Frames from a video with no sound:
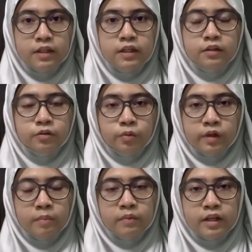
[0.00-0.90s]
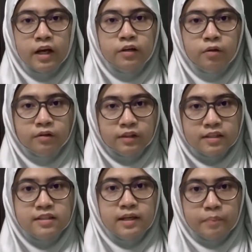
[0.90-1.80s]
to keep their doctor's
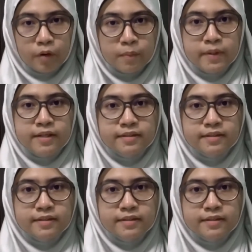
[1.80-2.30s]
appointments.